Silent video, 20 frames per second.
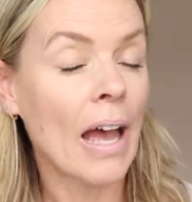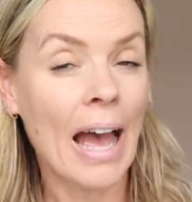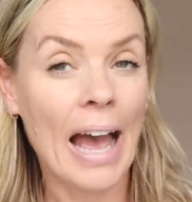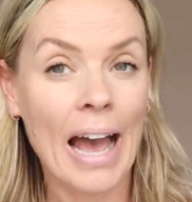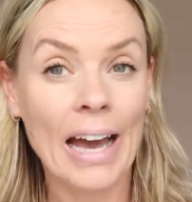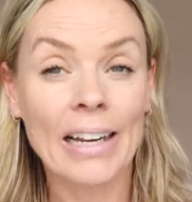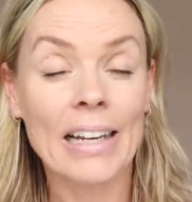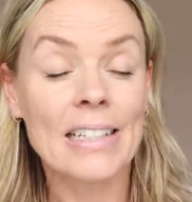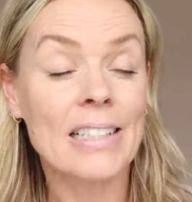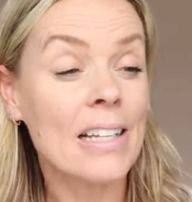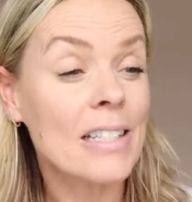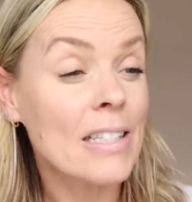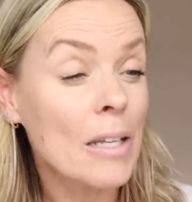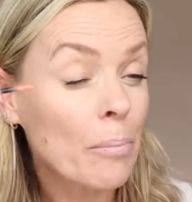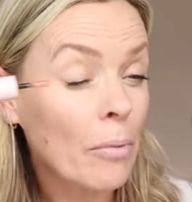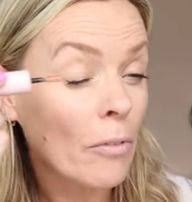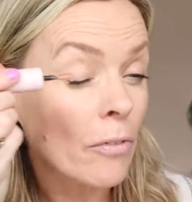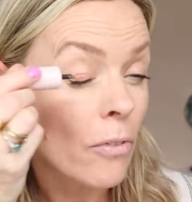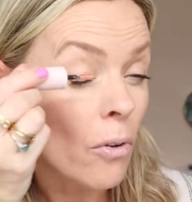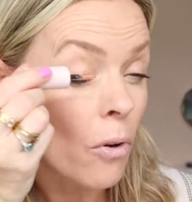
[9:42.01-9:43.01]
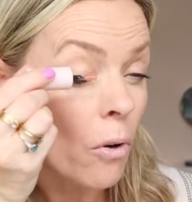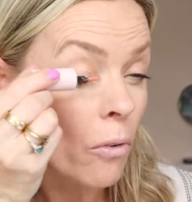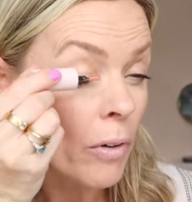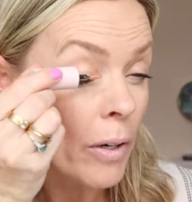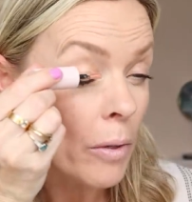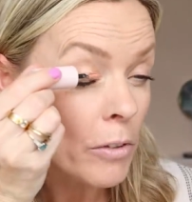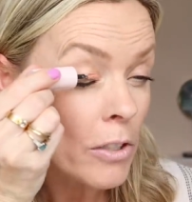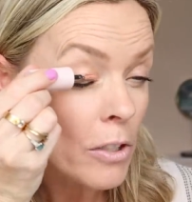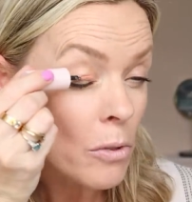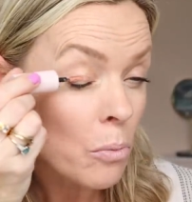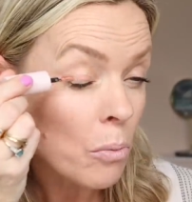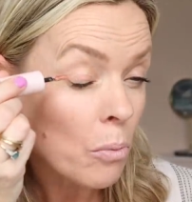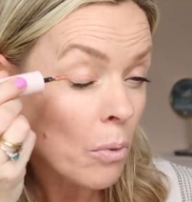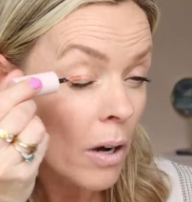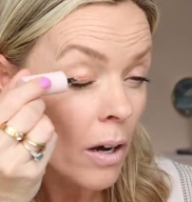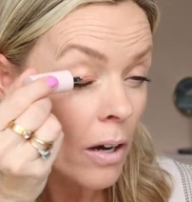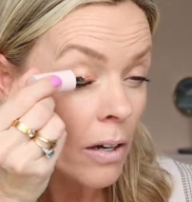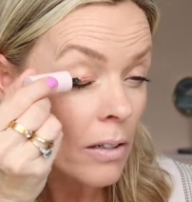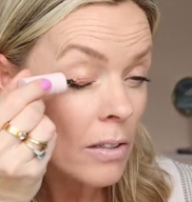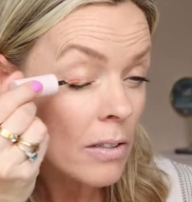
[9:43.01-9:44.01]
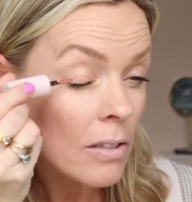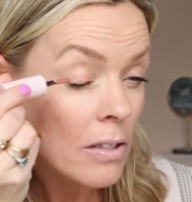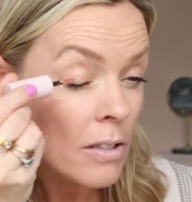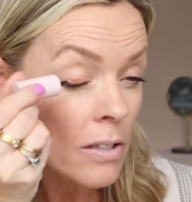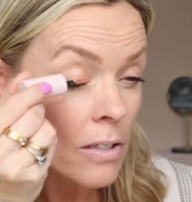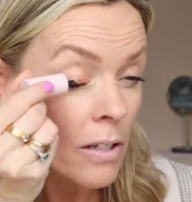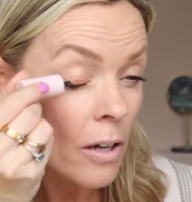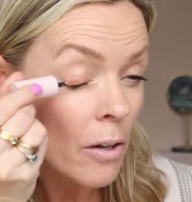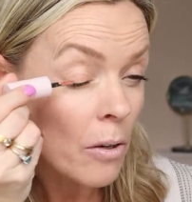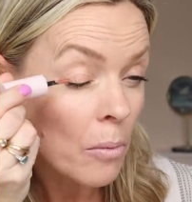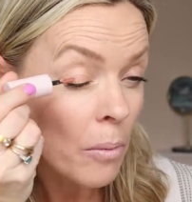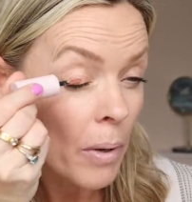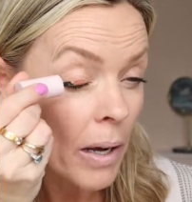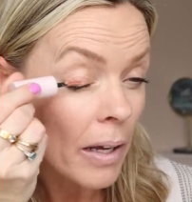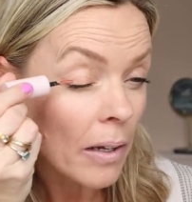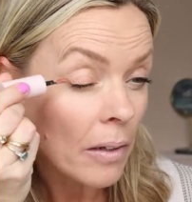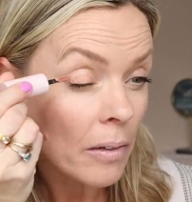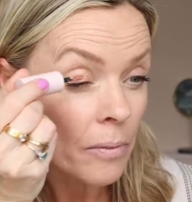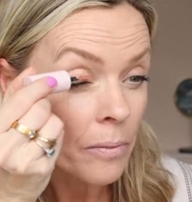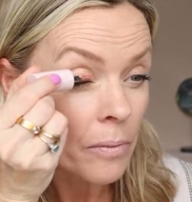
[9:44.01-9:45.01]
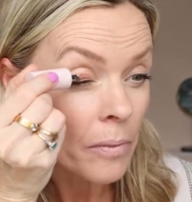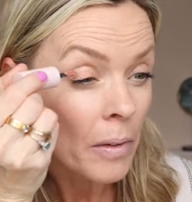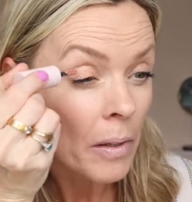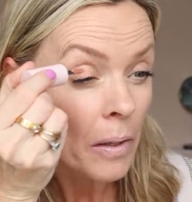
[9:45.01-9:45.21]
And as I said before, it just works so well.